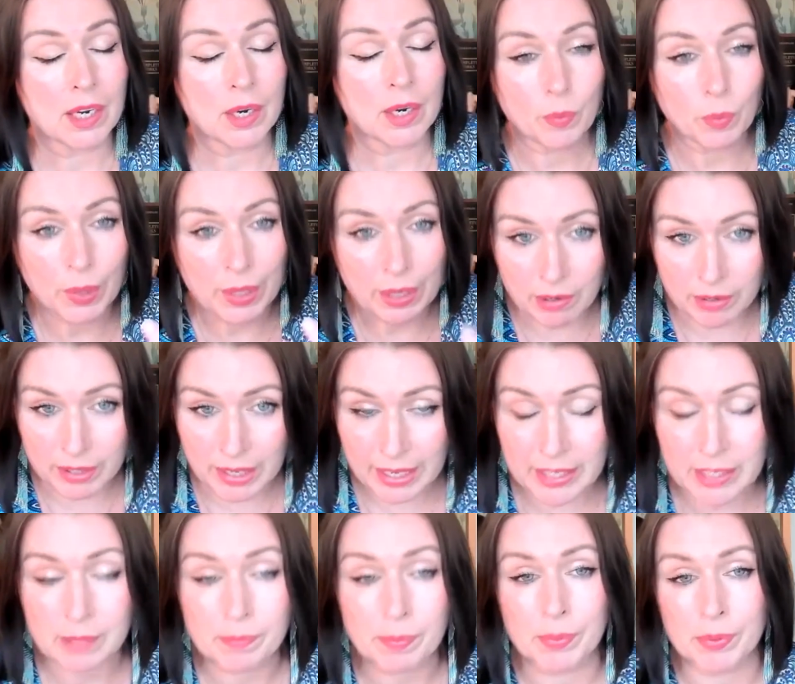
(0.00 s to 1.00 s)
we aren't
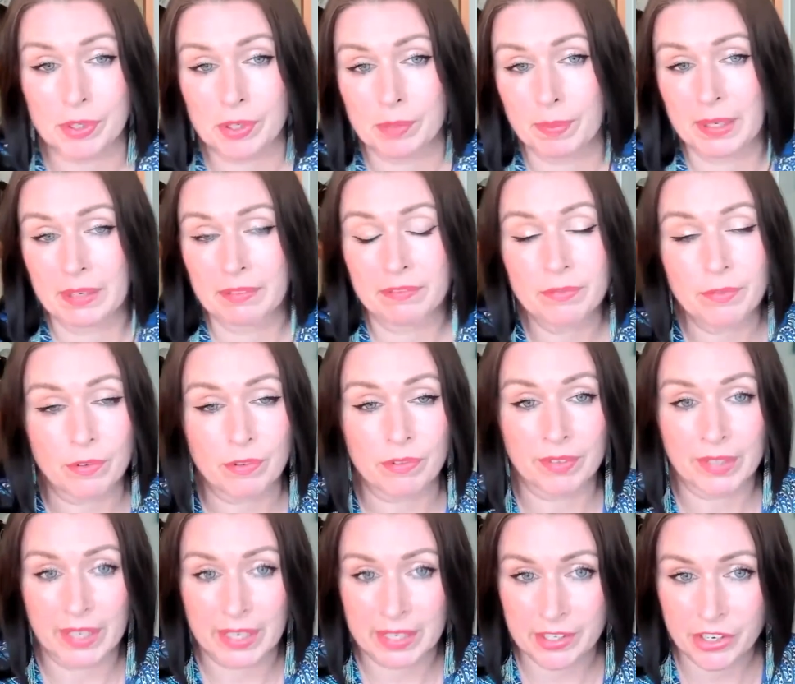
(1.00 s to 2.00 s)
able to be in full
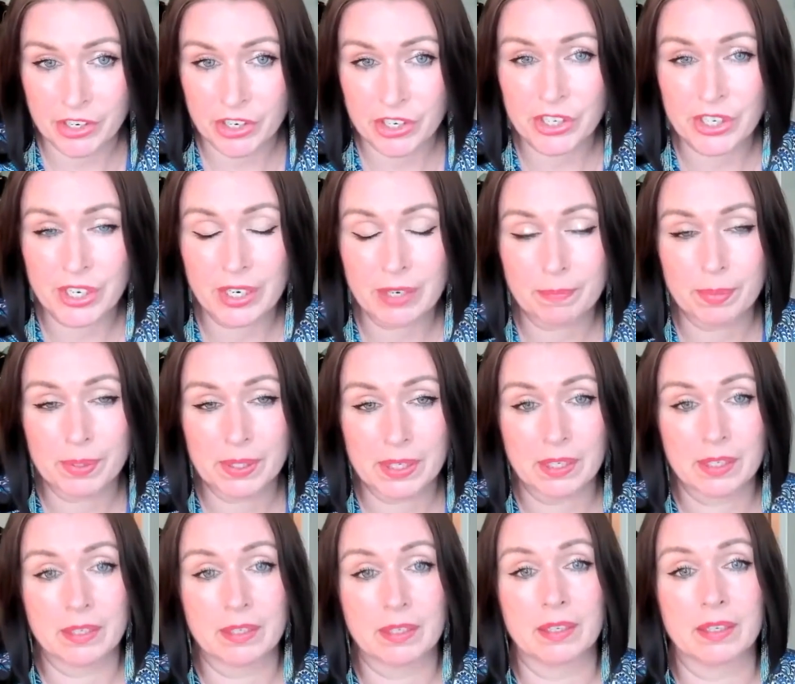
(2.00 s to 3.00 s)
relationship
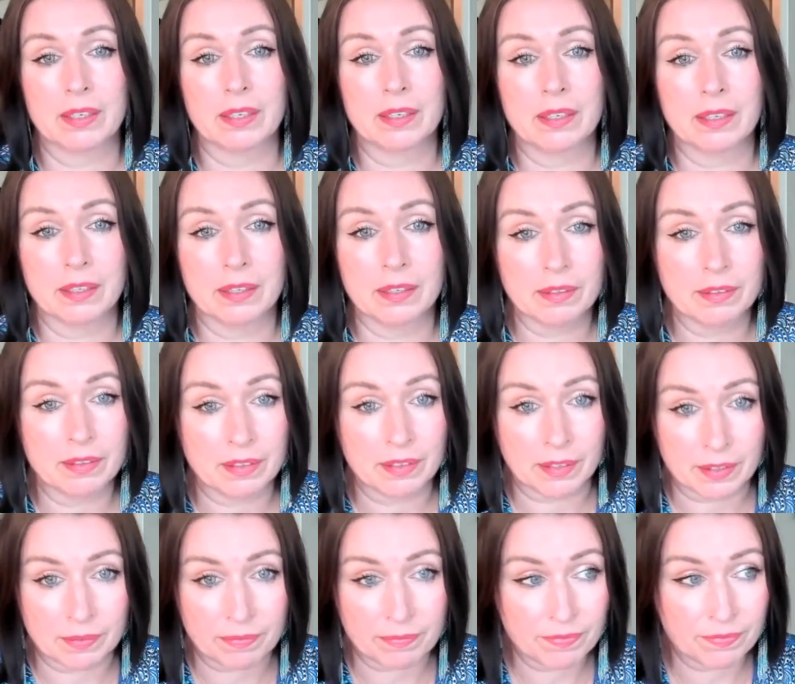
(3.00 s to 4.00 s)
to
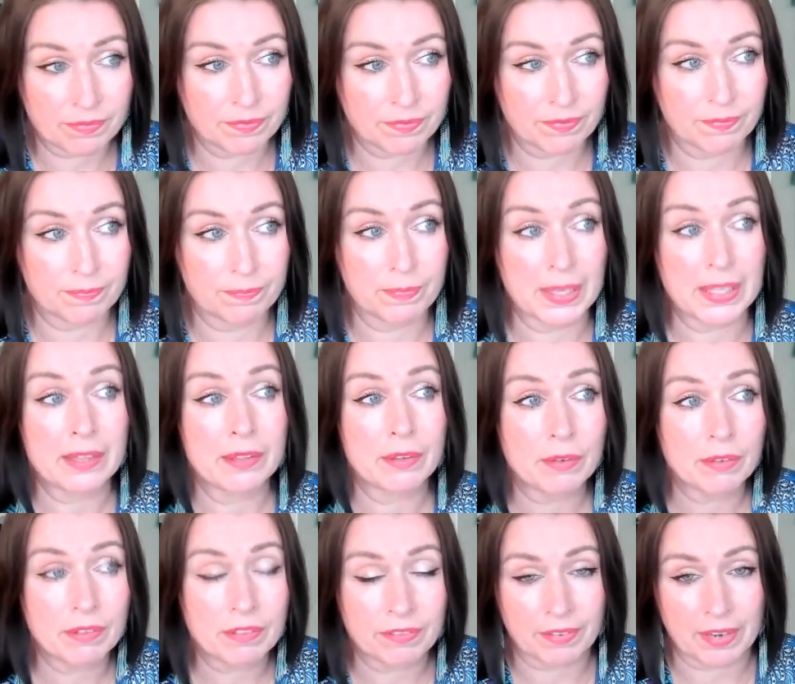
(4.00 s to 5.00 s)
the
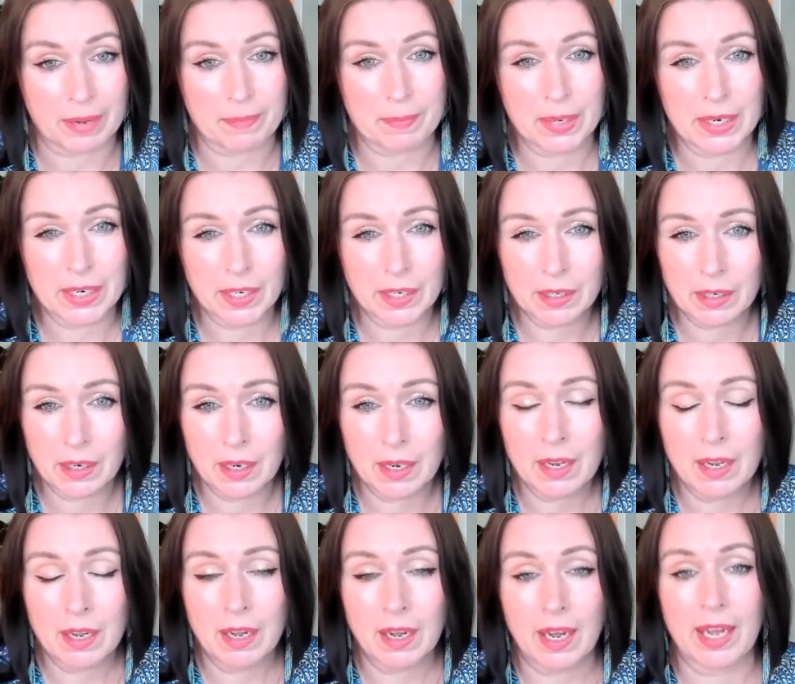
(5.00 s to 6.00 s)
mythical feminine
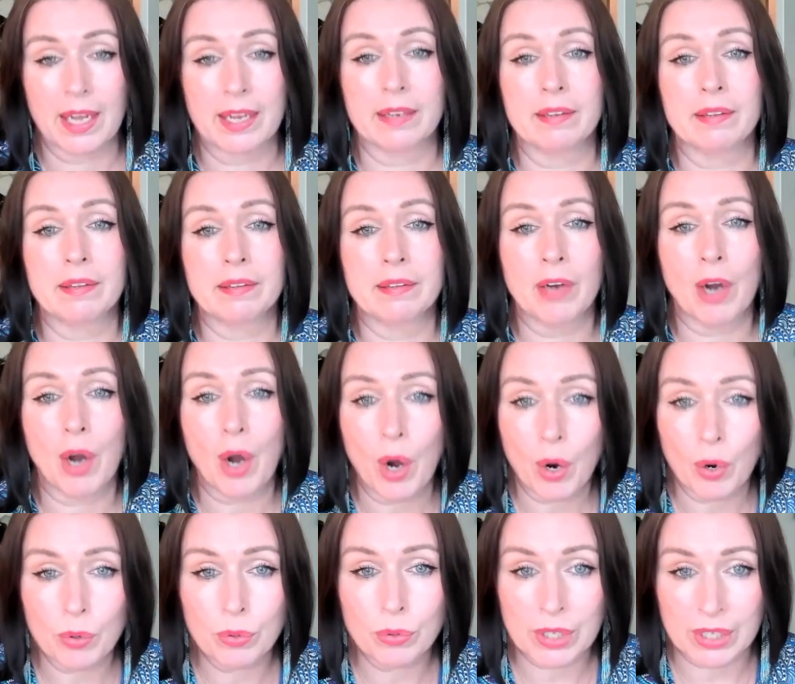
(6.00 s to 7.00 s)
and the
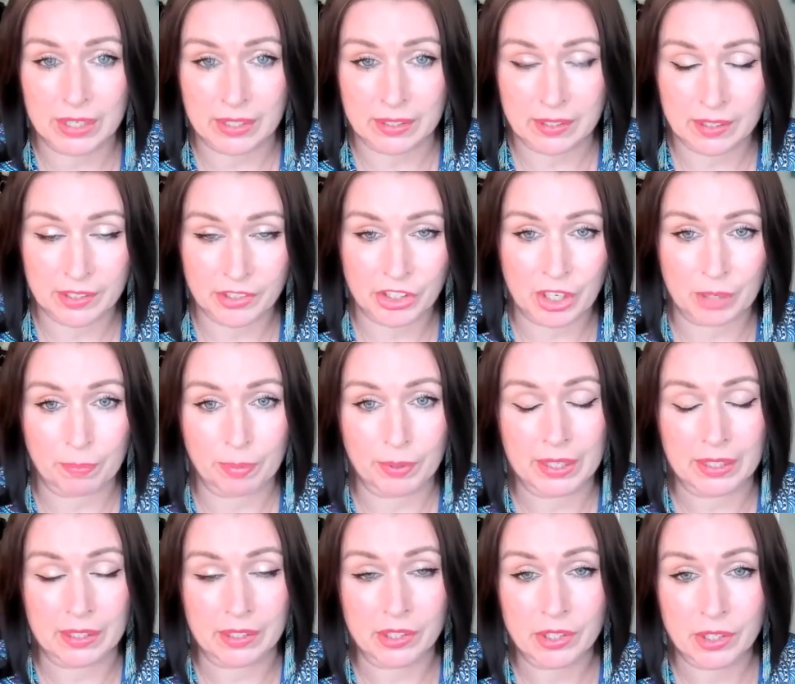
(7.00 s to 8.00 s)
wholeness that she
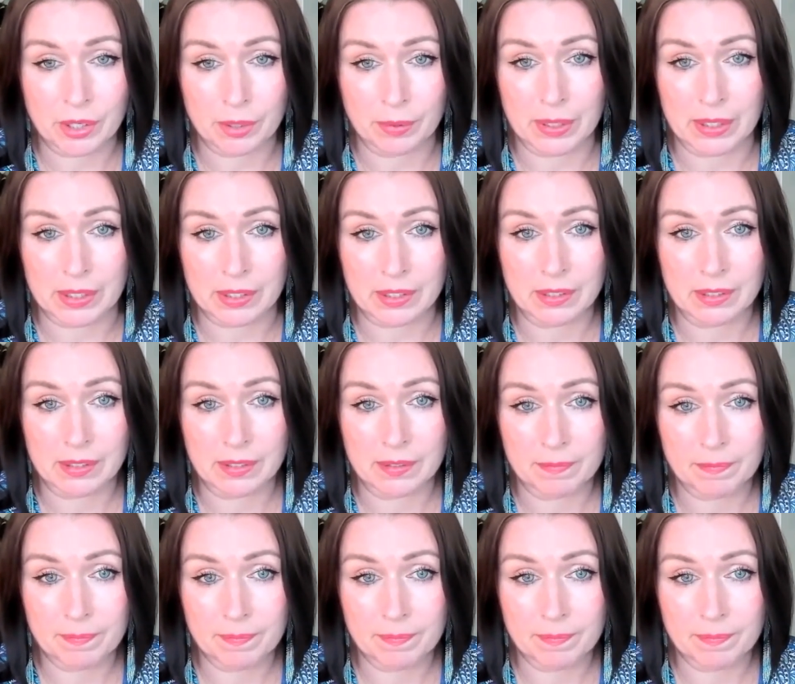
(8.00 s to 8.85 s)
brings to us.